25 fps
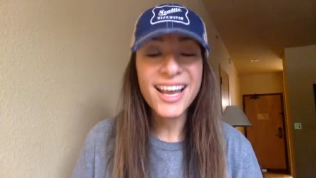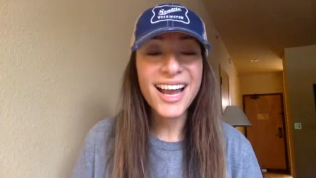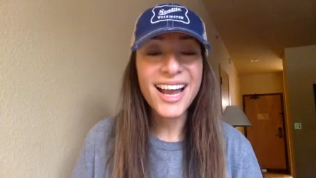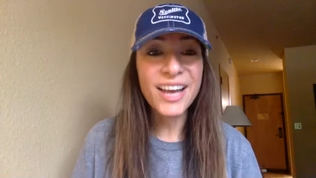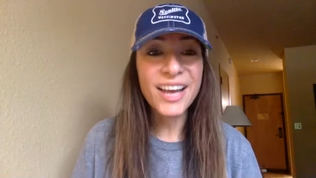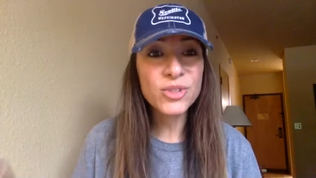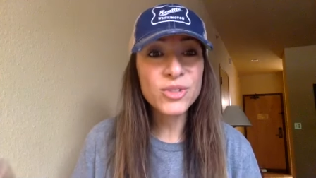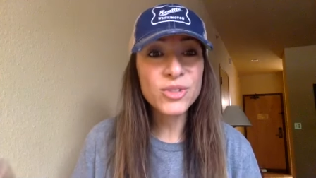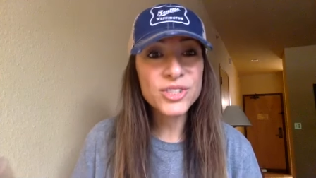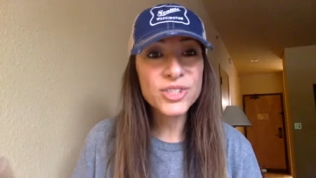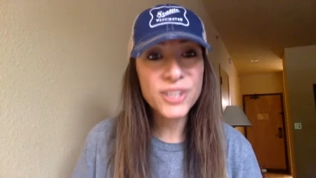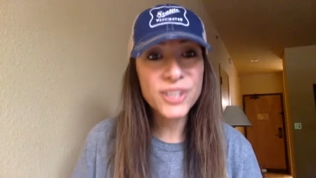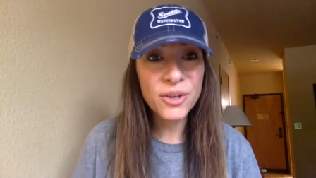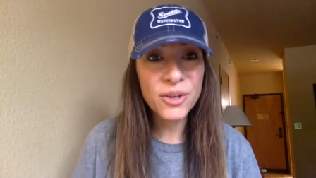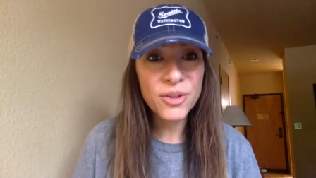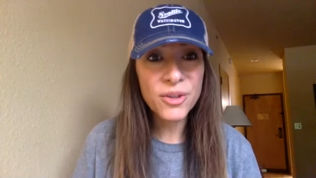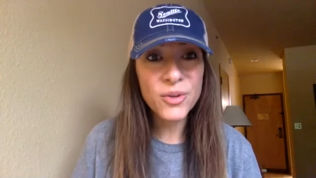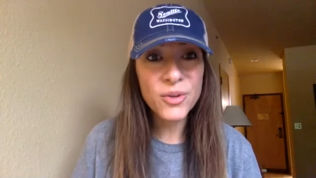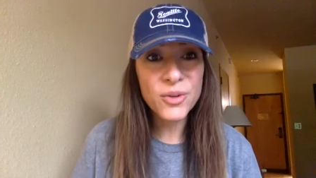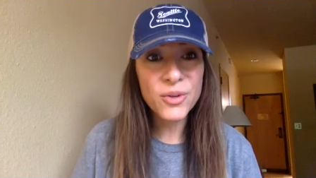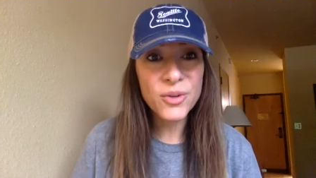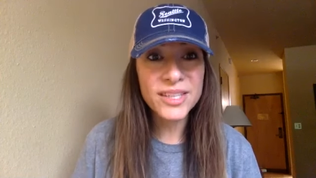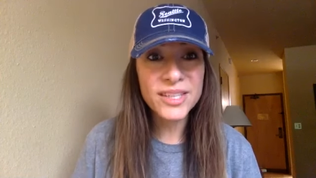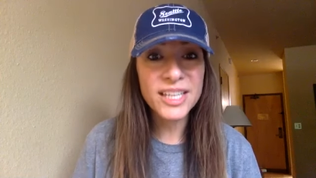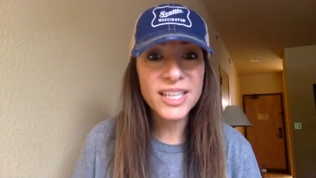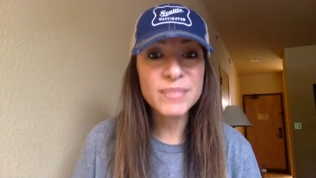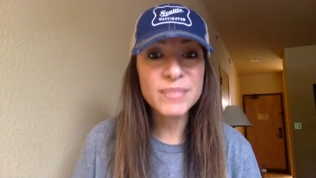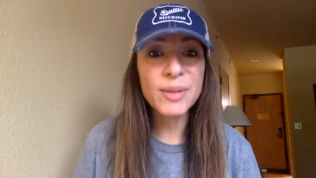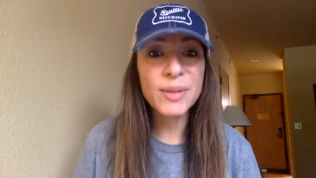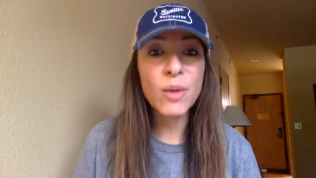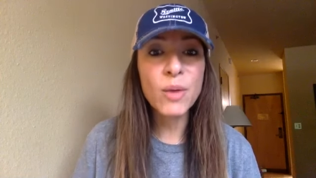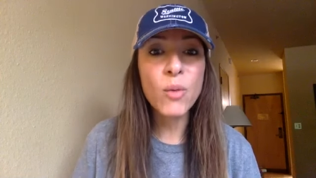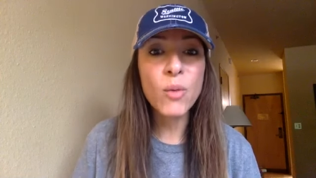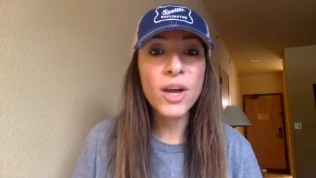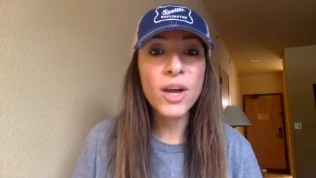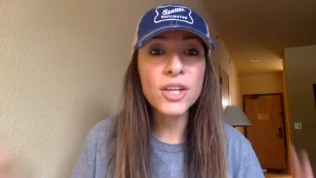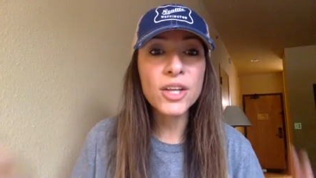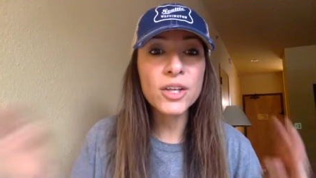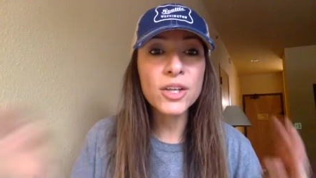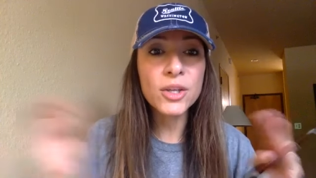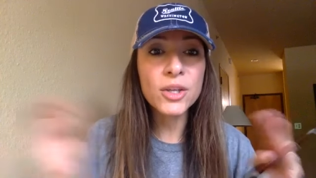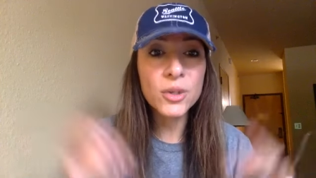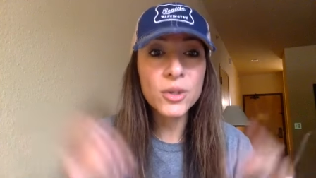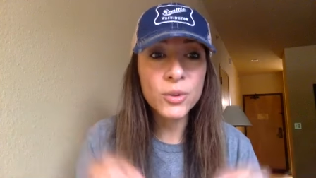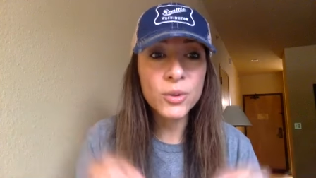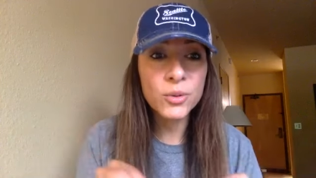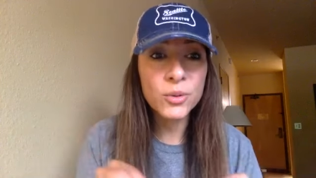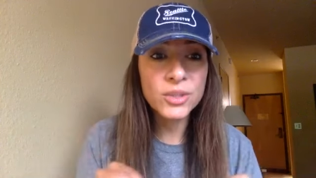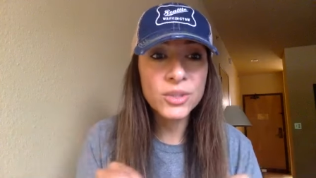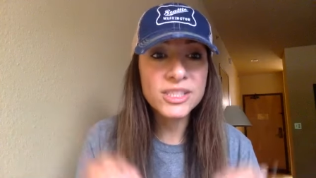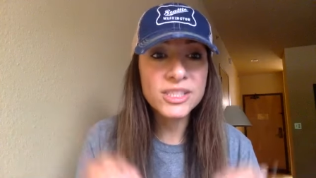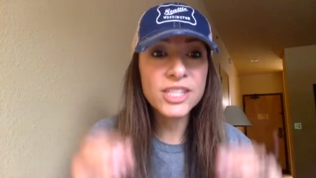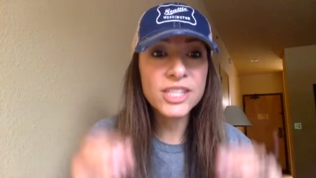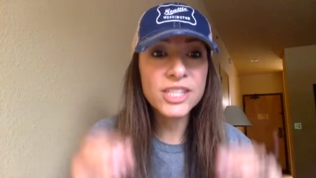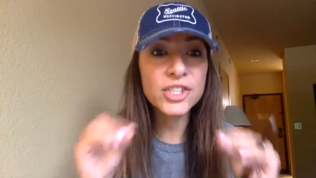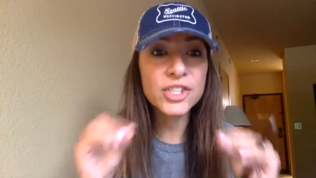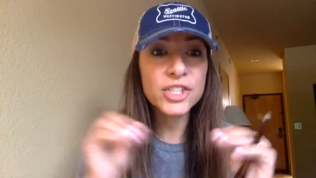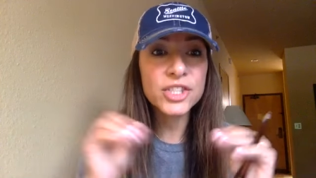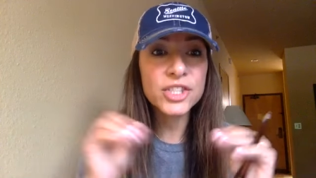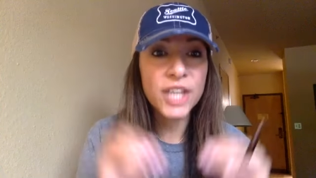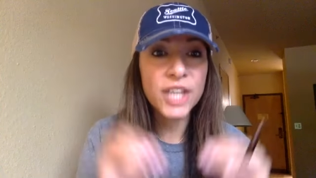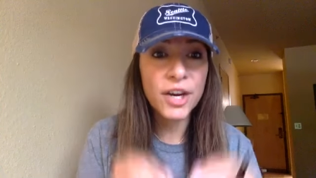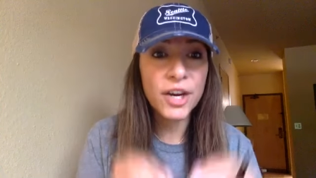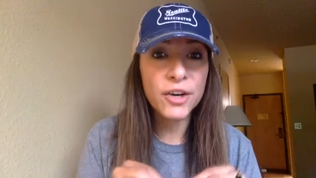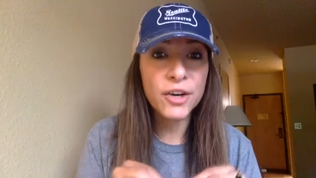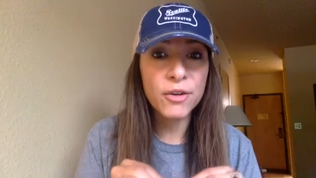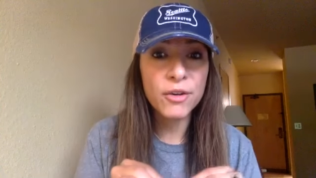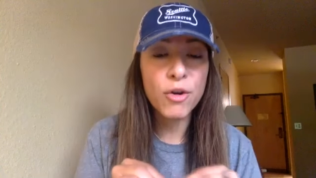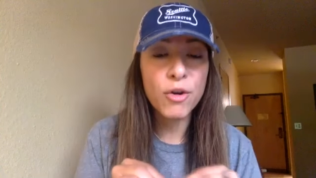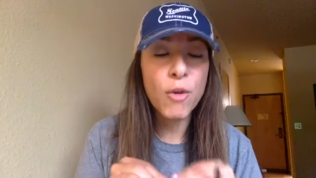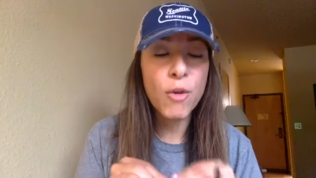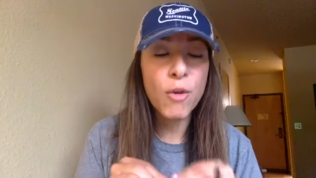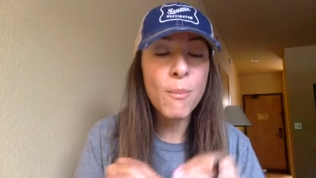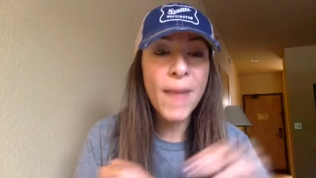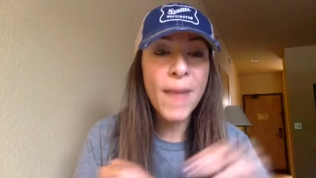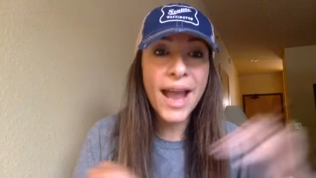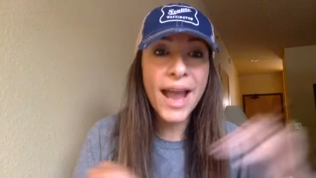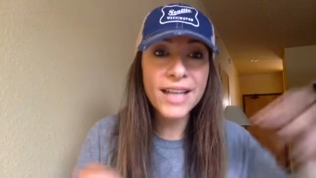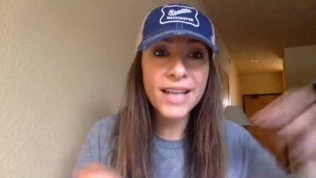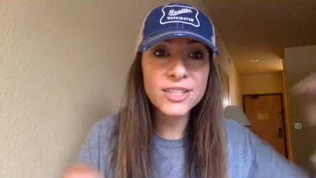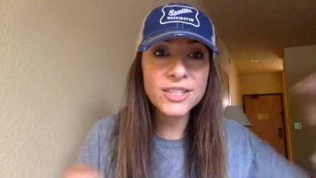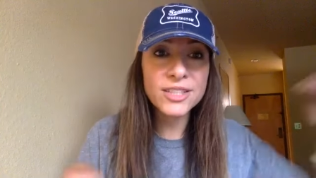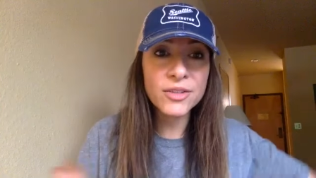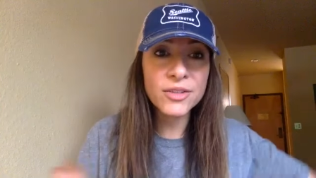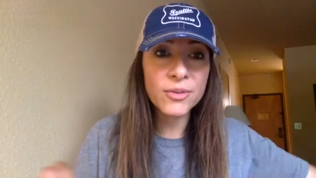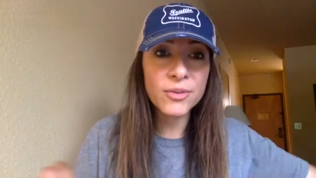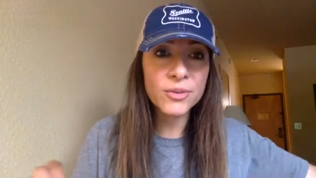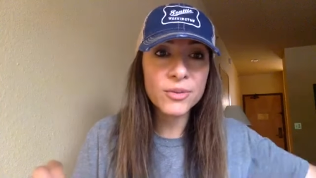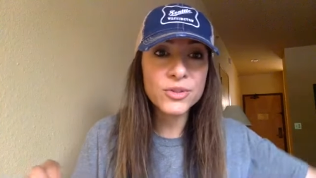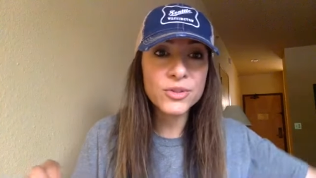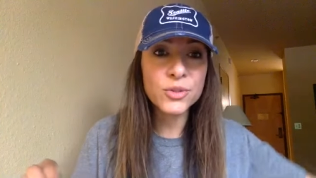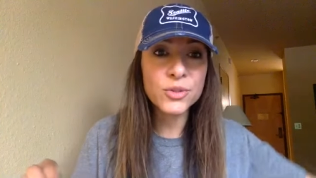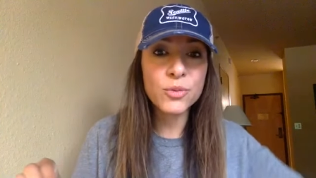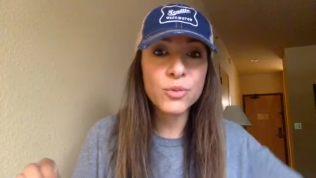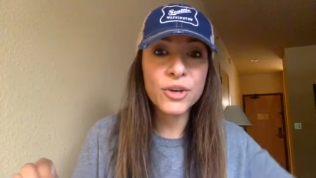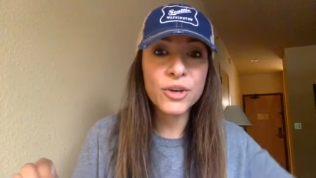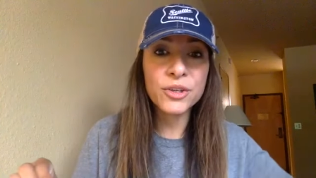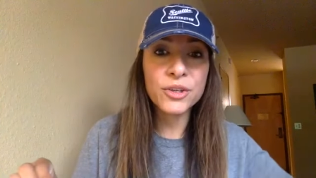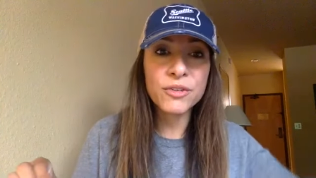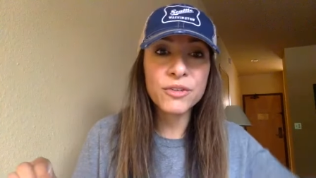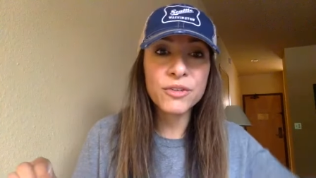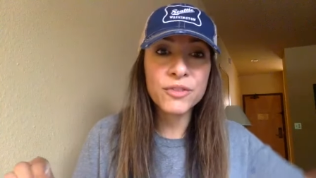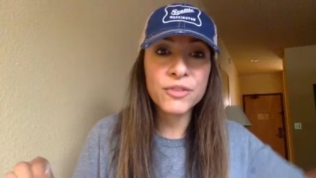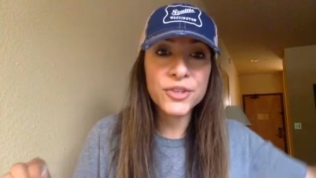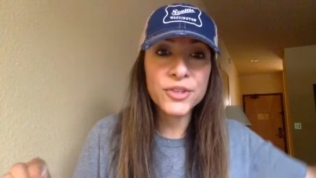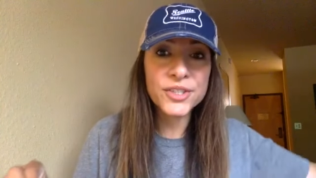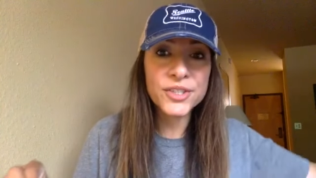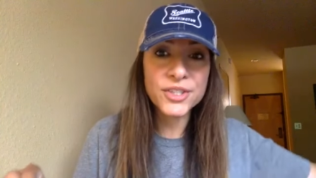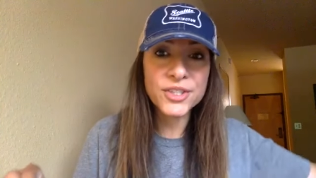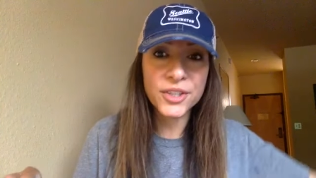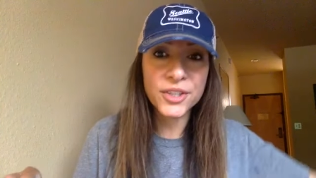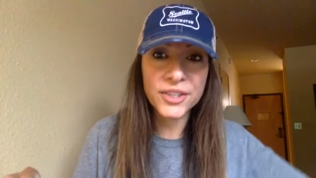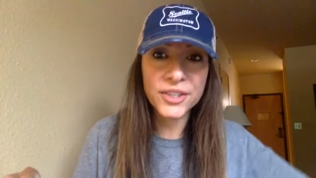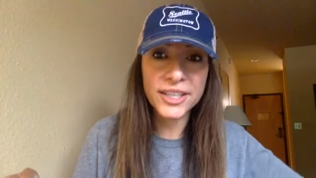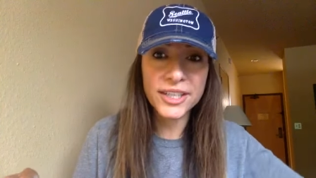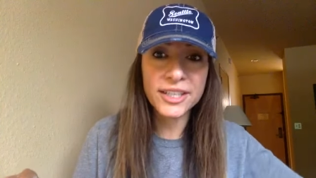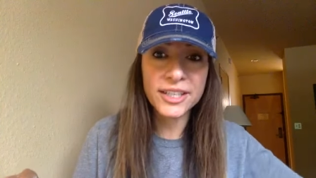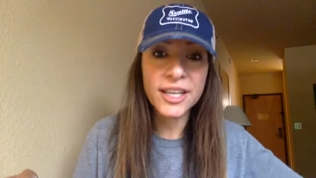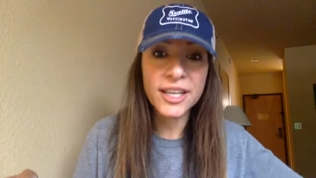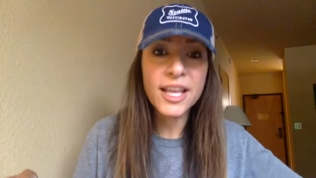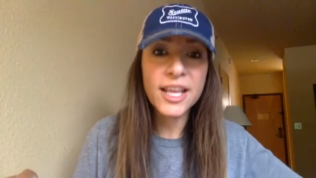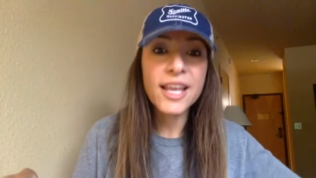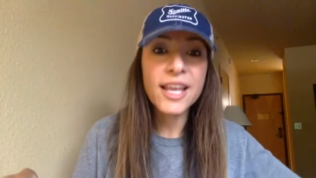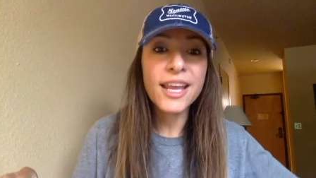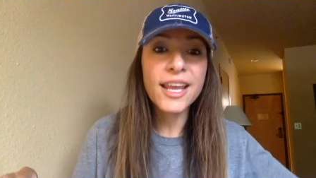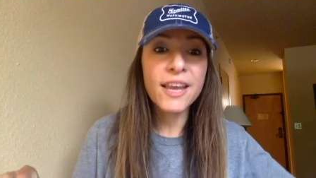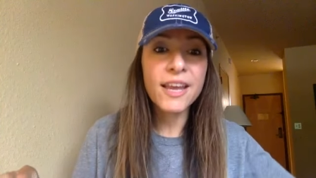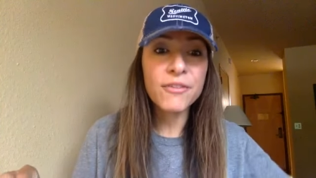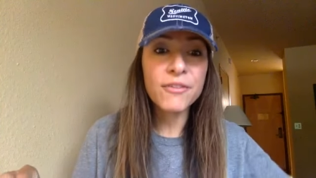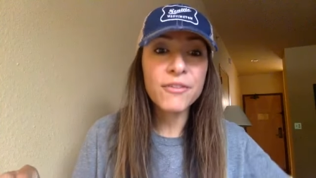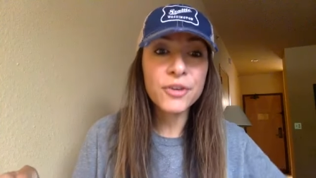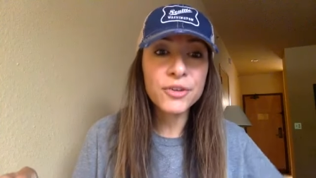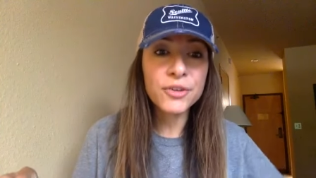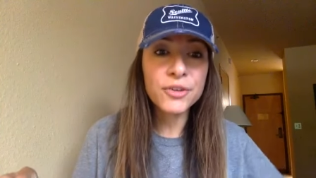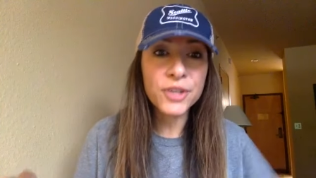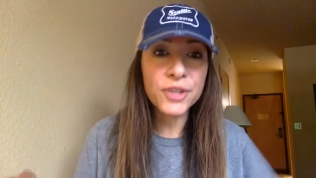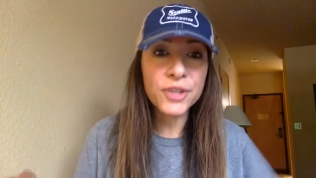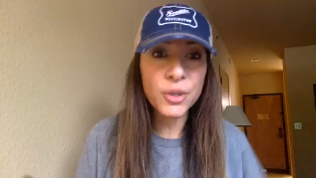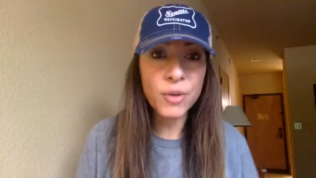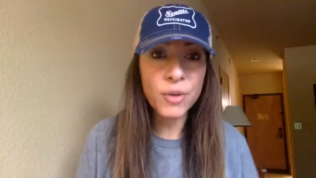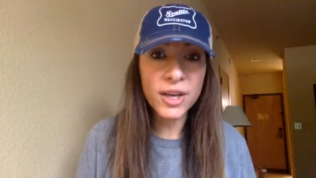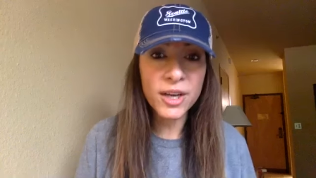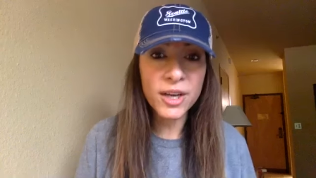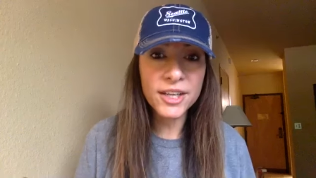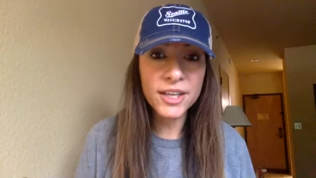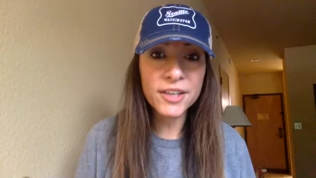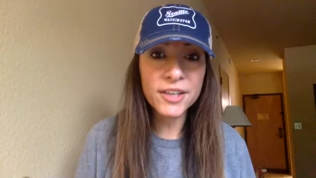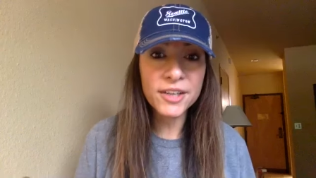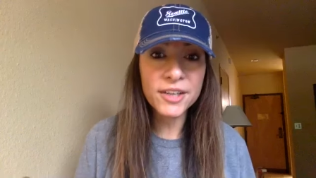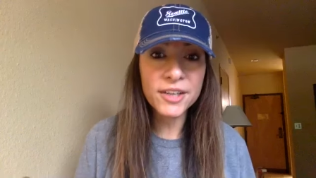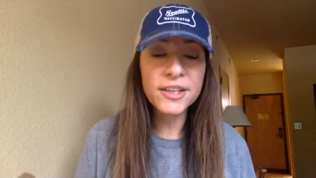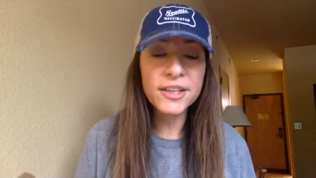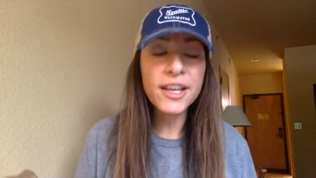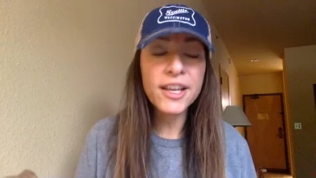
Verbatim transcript: i don't share those things but i want you to share it go back to to where you first started if you're new on here